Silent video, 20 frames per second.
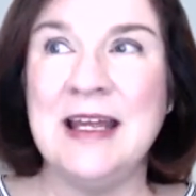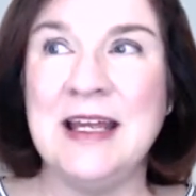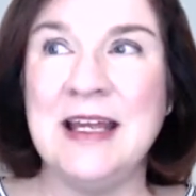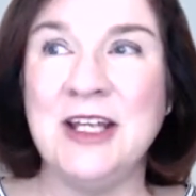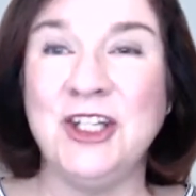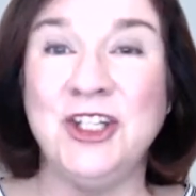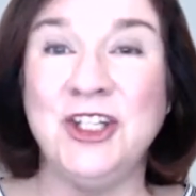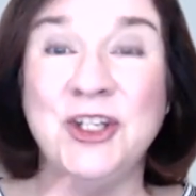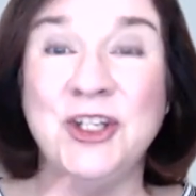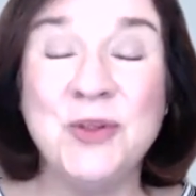
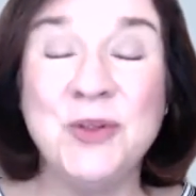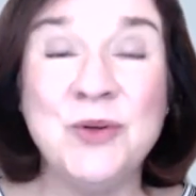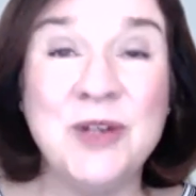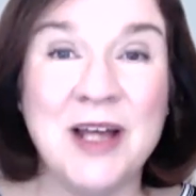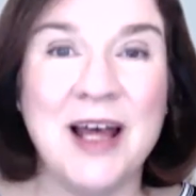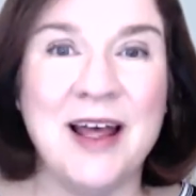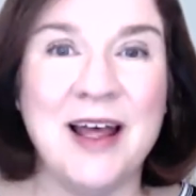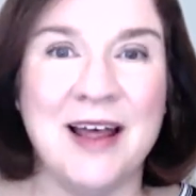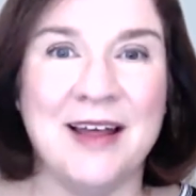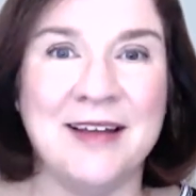You
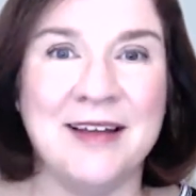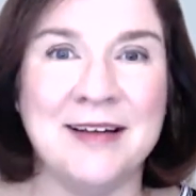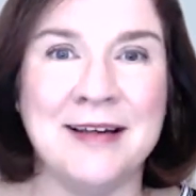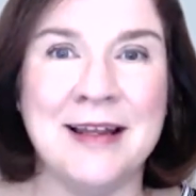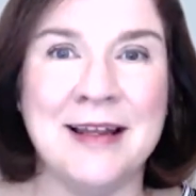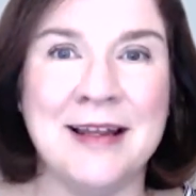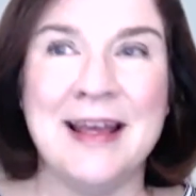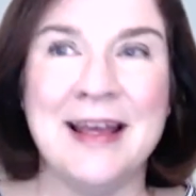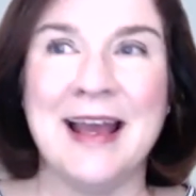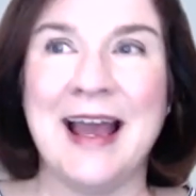
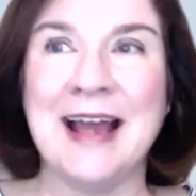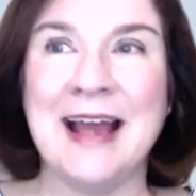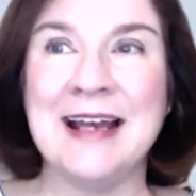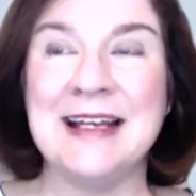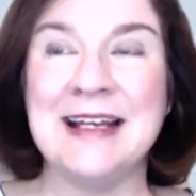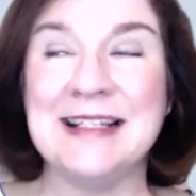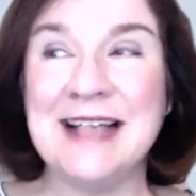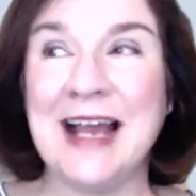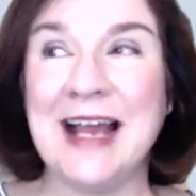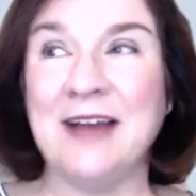learn, and
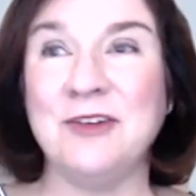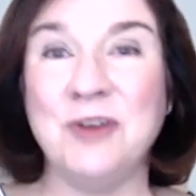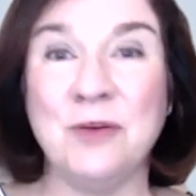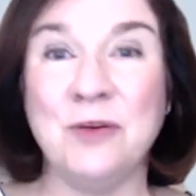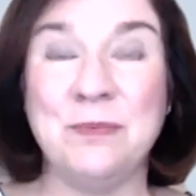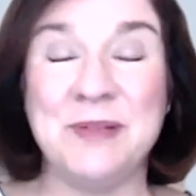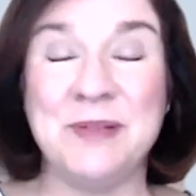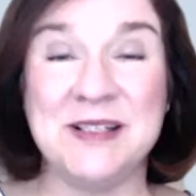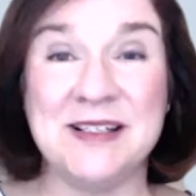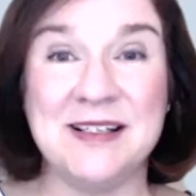it's how
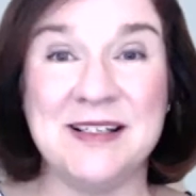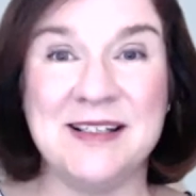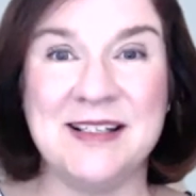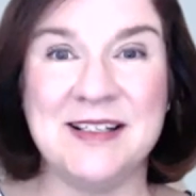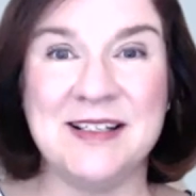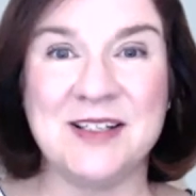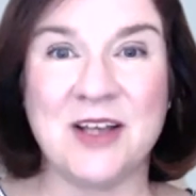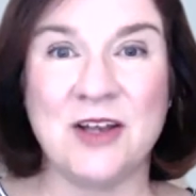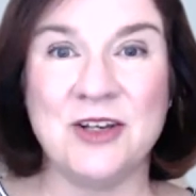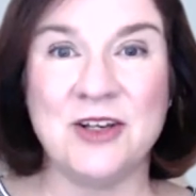your business
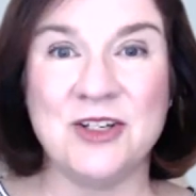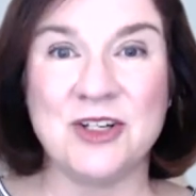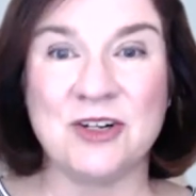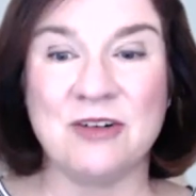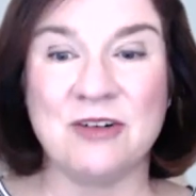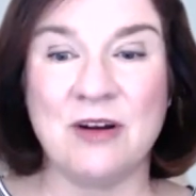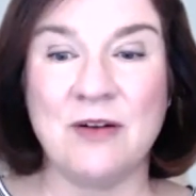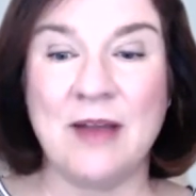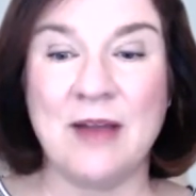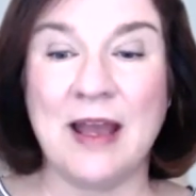is going to
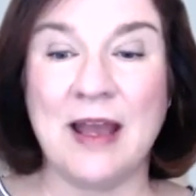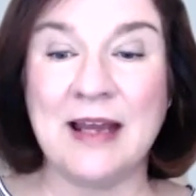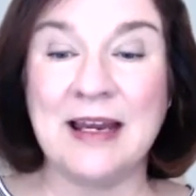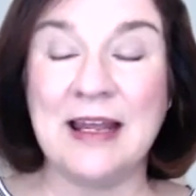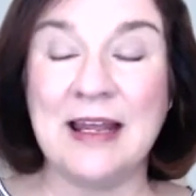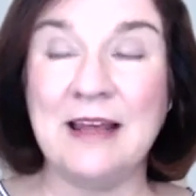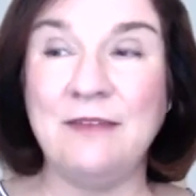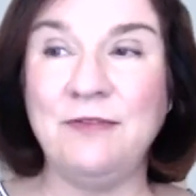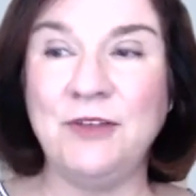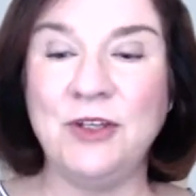grow. And
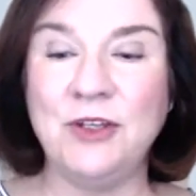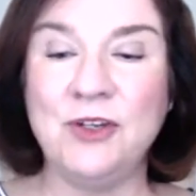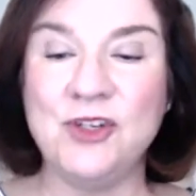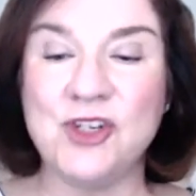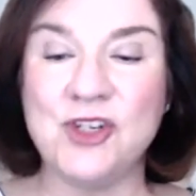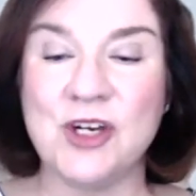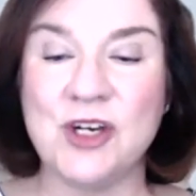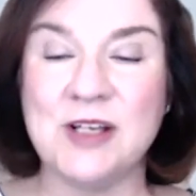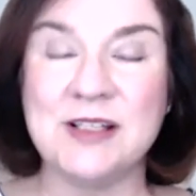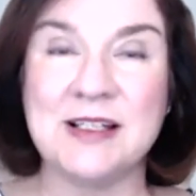if you
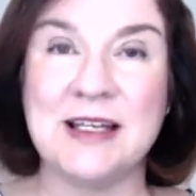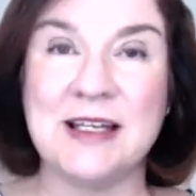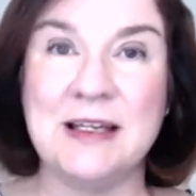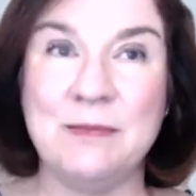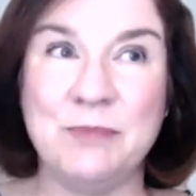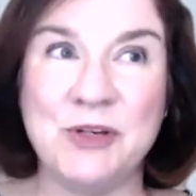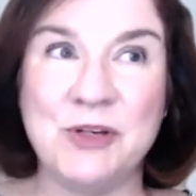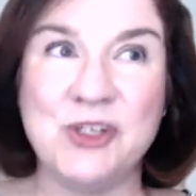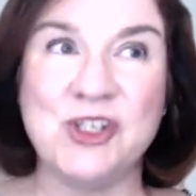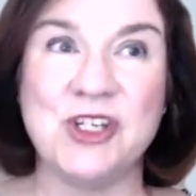just
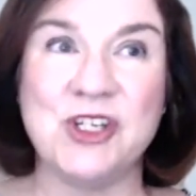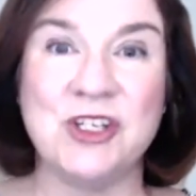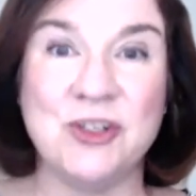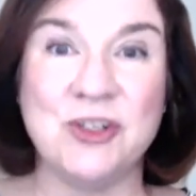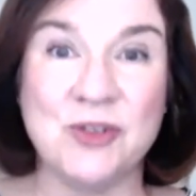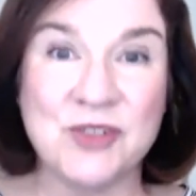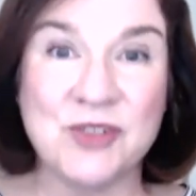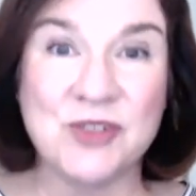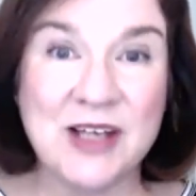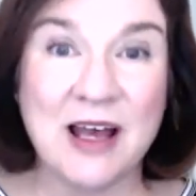keep pushing
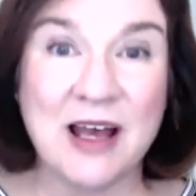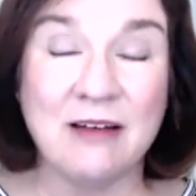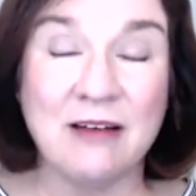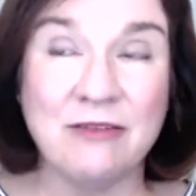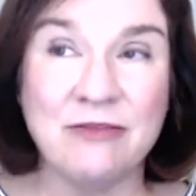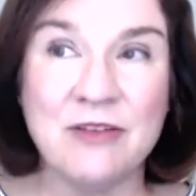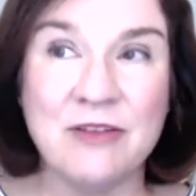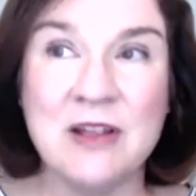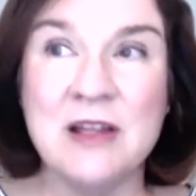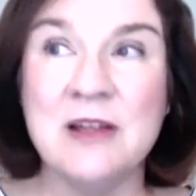
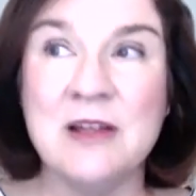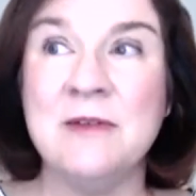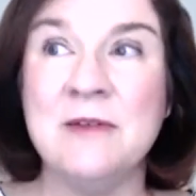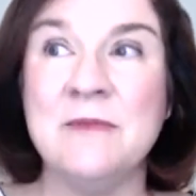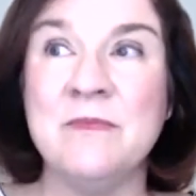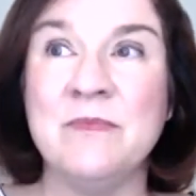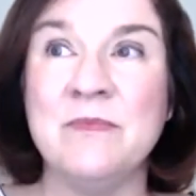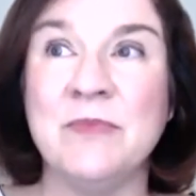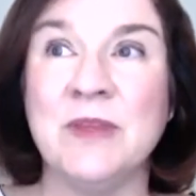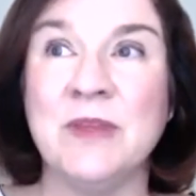yourself,
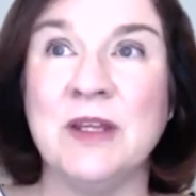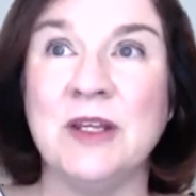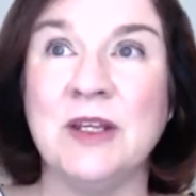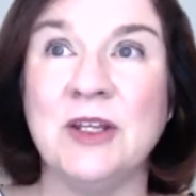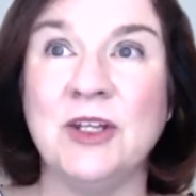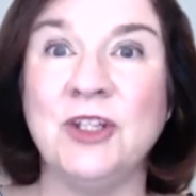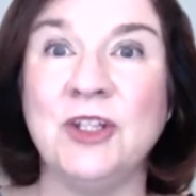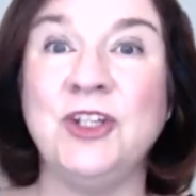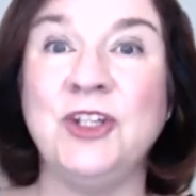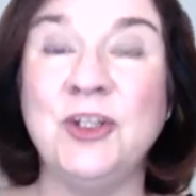
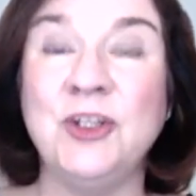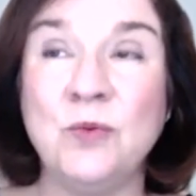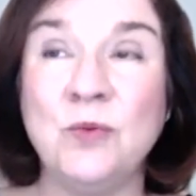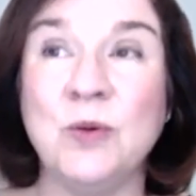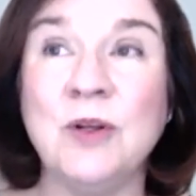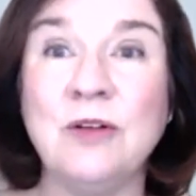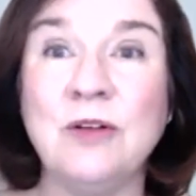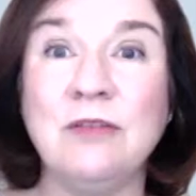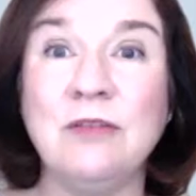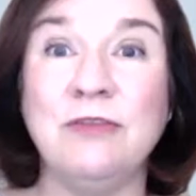you
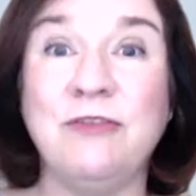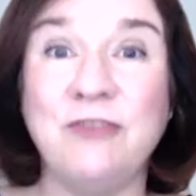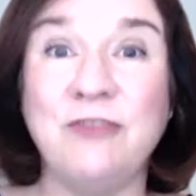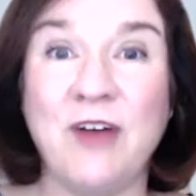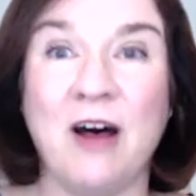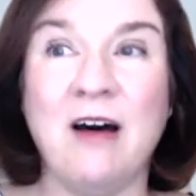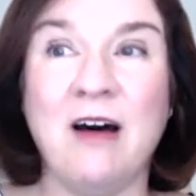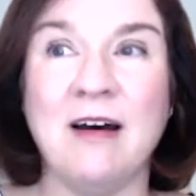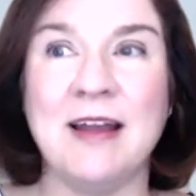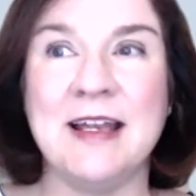will
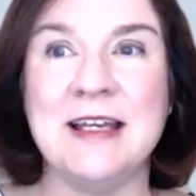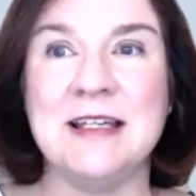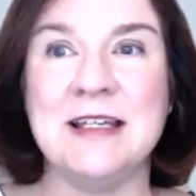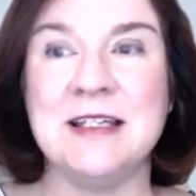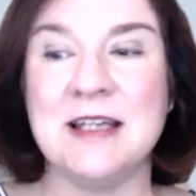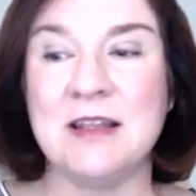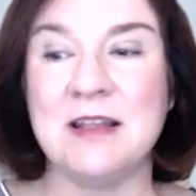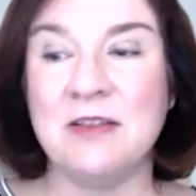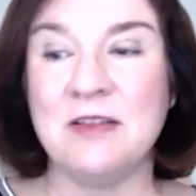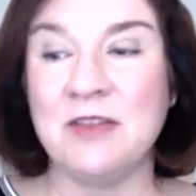
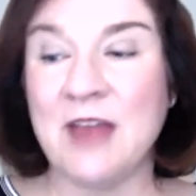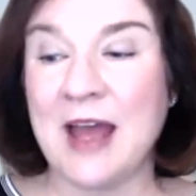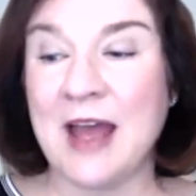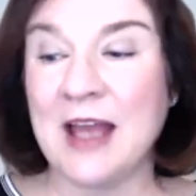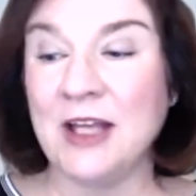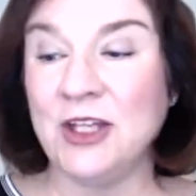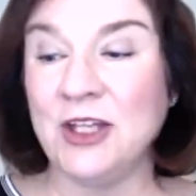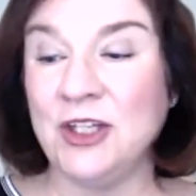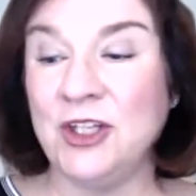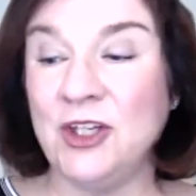find
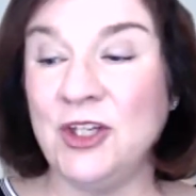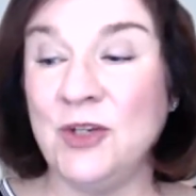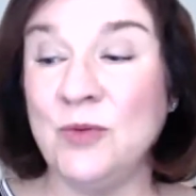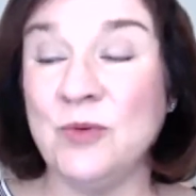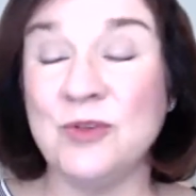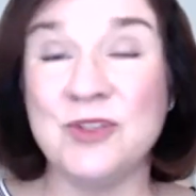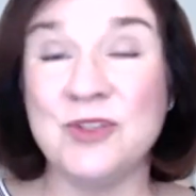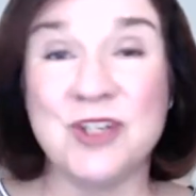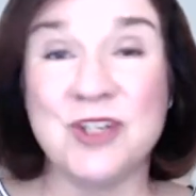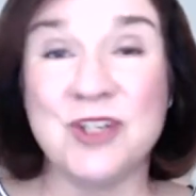that you
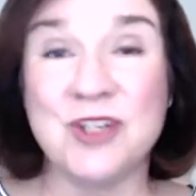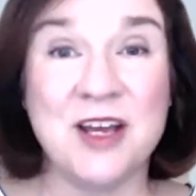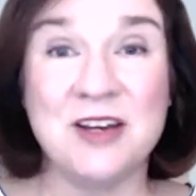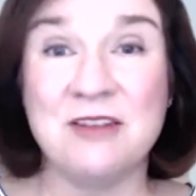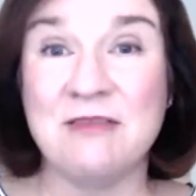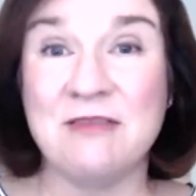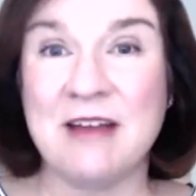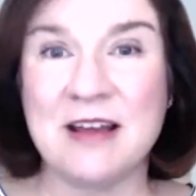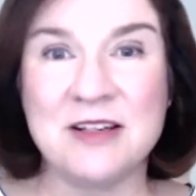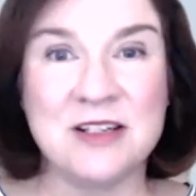will
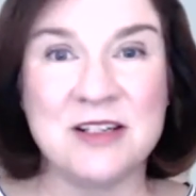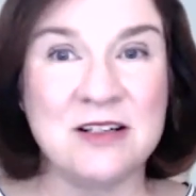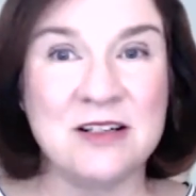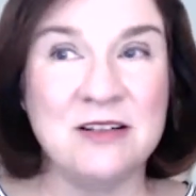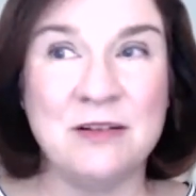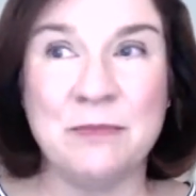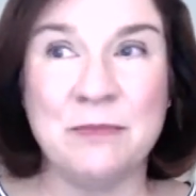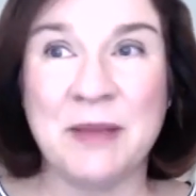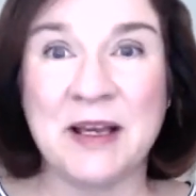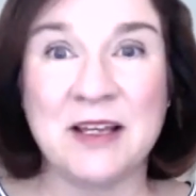turn around and
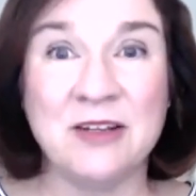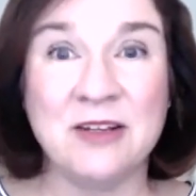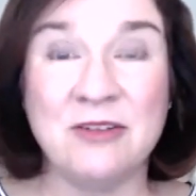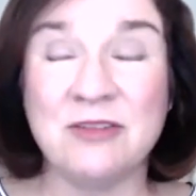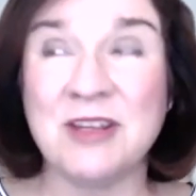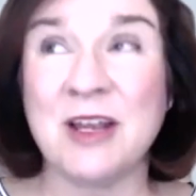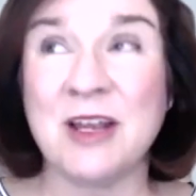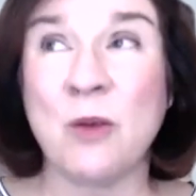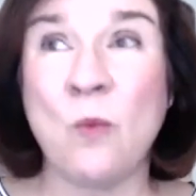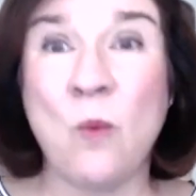look back and you'll
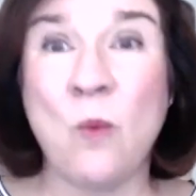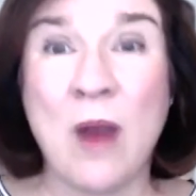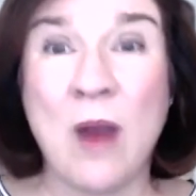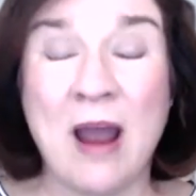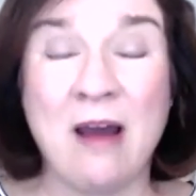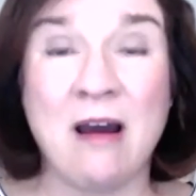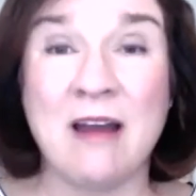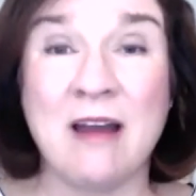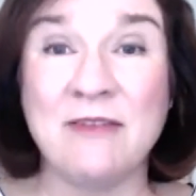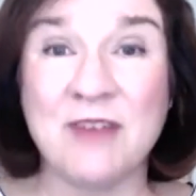think,
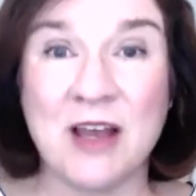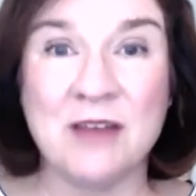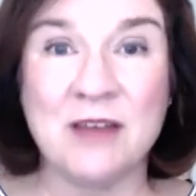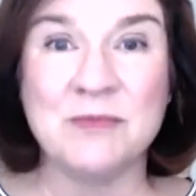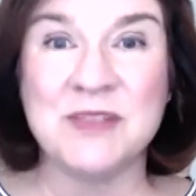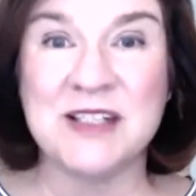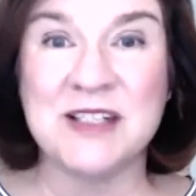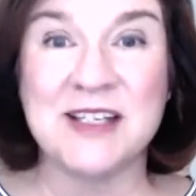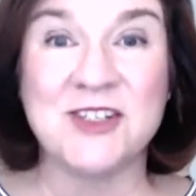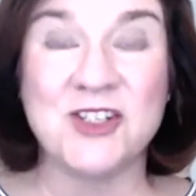wow, I've
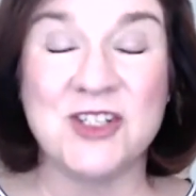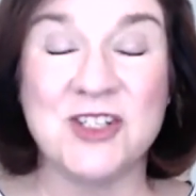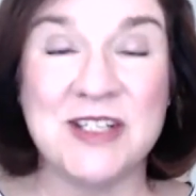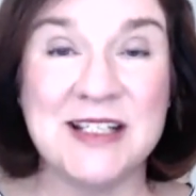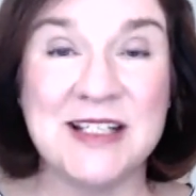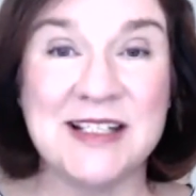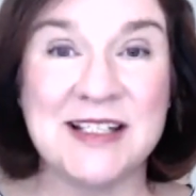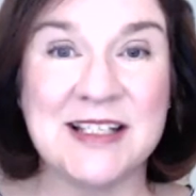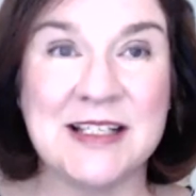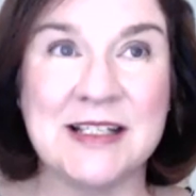come such a
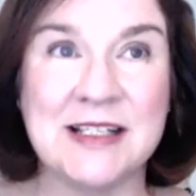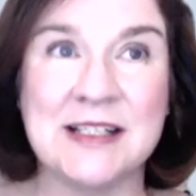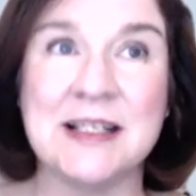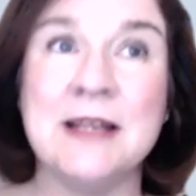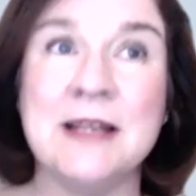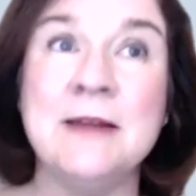distance.